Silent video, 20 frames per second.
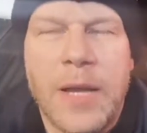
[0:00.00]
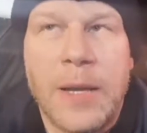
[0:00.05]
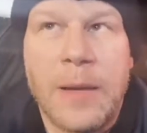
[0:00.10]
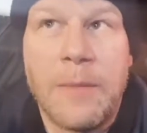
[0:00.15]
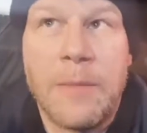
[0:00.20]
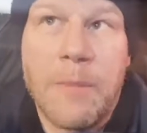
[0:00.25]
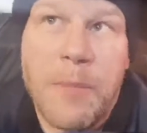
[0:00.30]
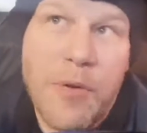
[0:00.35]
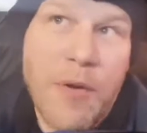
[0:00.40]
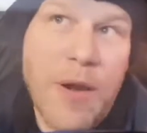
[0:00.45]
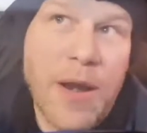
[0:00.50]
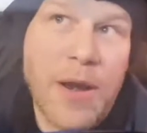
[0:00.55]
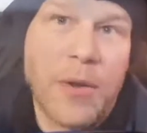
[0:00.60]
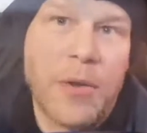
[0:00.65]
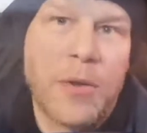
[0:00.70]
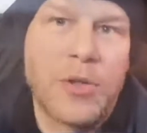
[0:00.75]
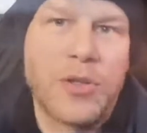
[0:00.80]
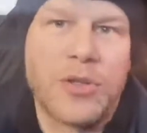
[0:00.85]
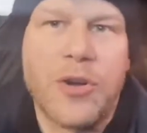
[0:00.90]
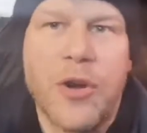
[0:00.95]
parental
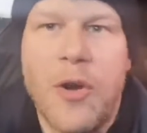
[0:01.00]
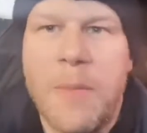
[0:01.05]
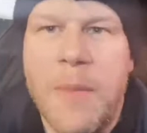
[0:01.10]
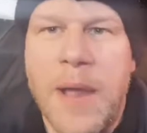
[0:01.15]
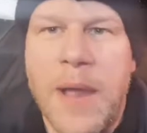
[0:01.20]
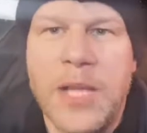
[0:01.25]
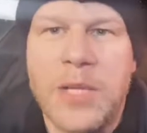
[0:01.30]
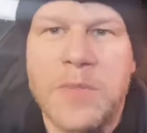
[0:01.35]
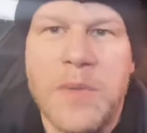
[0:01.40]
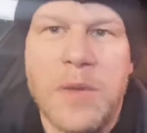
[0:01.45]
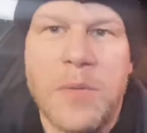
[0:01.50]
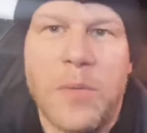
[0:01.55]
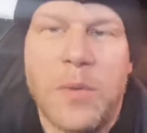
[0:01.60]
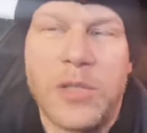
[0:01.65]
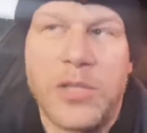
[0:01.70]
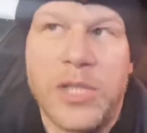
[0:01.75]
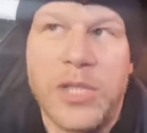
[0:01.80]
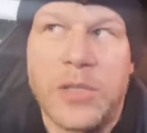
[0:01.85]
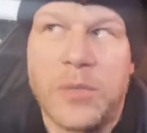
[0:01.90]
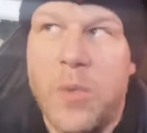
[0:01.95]
control management,
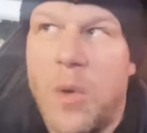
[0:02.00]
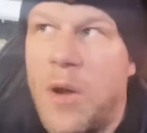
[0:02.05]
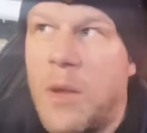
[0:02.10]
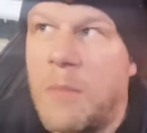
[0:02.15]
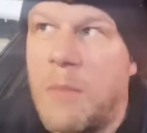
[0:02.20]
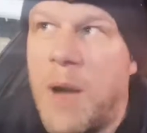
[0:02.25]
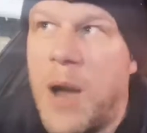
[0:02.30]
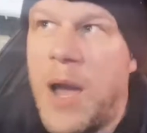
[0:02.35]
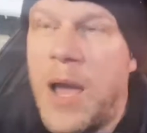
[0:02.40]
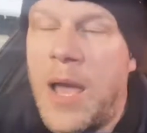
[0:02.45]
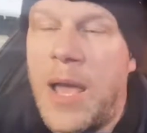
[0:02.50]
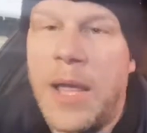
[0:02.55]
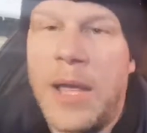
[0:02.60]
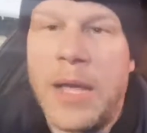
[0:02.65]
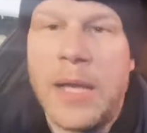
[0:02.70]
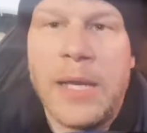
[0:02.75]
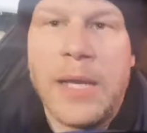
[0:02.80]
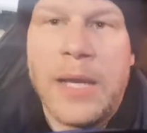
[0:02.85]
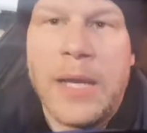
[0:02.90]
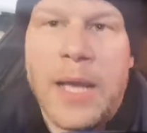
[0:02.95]
which is what my
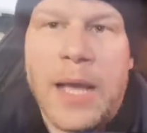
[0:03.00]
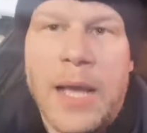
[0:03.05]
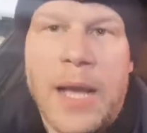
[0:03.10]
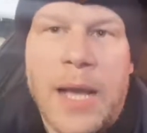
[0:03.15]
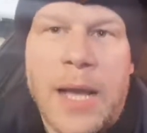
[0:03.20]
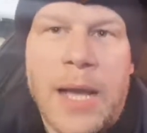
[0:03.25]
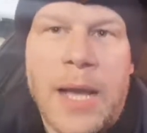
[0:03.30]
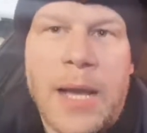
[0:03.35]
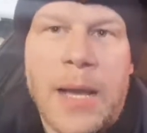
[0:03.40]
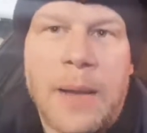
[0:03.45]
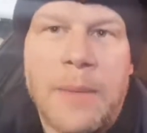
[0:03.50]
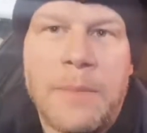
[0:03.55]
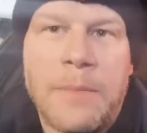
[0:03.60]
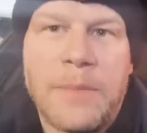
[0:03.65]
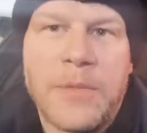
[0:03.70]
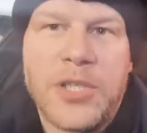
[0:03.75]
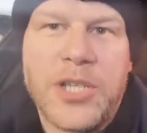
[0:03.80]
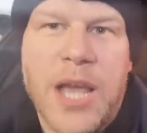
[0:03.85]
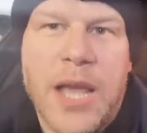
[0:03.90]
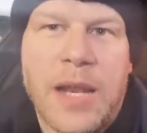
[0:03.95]

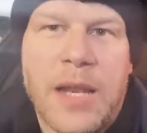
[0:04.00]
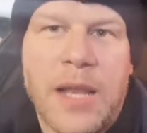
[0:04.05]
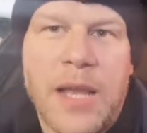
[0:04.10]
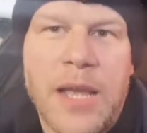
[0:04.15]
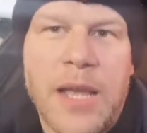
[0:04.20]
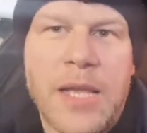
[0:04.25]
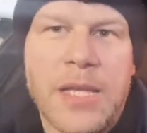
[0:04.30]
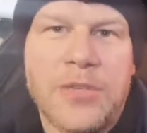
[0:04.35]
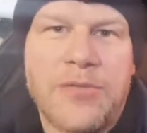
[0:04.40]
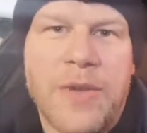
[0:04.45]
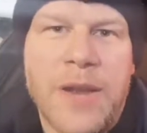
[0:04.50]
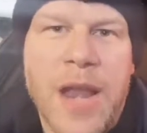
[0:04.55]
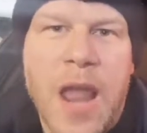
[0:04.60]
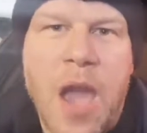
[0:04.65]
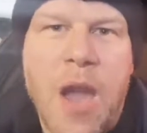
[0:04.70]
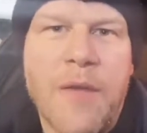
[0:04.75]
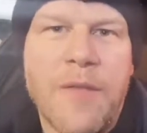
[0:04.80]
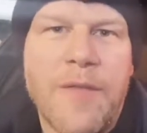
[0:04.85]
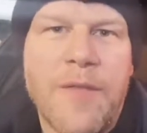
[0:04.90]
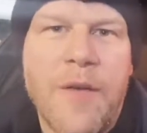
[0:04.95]
channel is
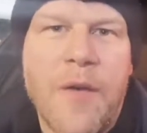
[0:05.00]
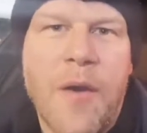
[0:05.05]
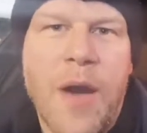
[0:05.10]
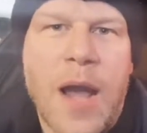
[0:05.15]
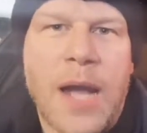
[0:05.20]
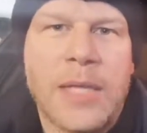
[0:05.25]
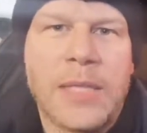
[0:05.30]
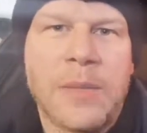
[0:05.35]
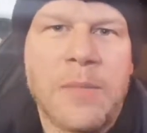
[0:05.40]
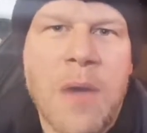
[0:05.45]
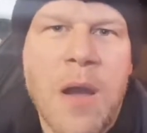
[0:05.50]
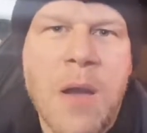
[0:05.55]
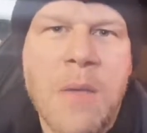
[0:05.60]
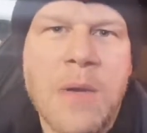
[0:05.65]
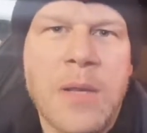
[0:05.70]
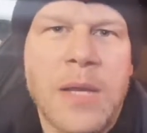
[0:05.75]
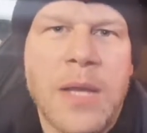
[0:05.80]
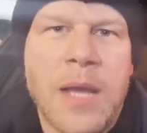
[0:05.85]
renowned for at the moment.